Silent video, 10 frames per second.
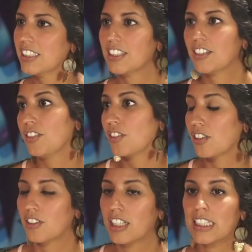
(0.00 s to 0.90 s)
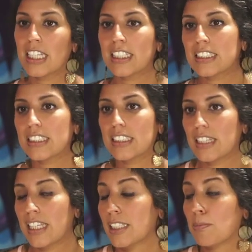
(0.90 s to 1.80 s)
you know, and
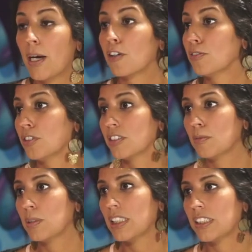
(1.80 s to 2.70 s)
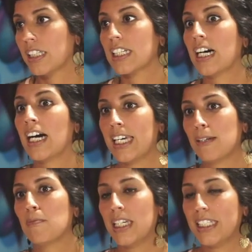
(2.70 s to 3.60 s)
that's powerful to me. Like, I am
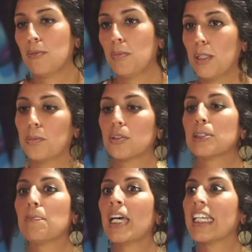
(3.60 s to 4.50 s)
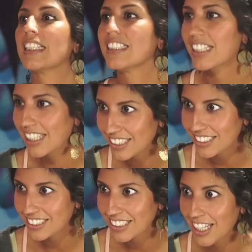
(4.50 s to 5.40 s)
making people's medicine.
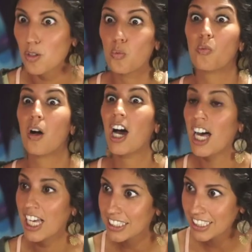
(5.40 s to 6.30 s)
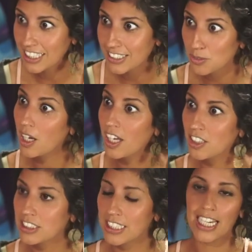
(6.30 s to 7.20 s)
Absolutely. Like, what? That's
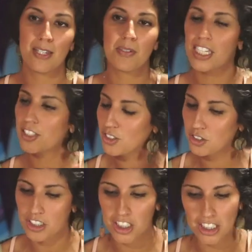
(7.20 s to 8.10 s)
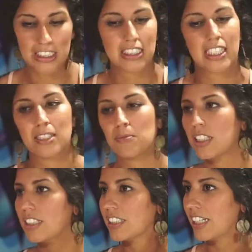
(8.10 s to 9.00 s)
wild. And I'm not a nutritionist.
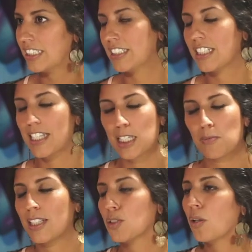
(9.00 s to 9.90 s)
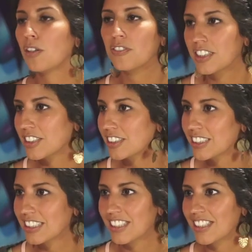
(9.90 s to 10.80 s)
I did not spend 12 years,
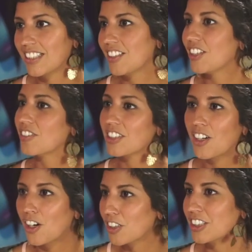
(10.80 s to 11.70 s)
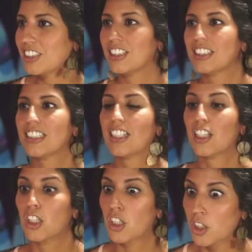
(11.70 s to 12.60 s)
you know, in college
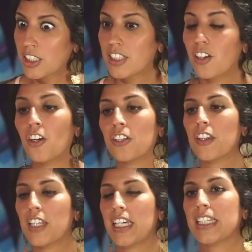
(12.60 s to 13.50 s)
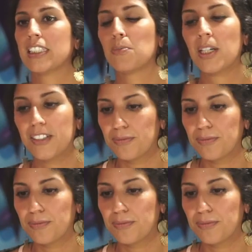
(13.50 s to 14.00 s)
learning all the things, but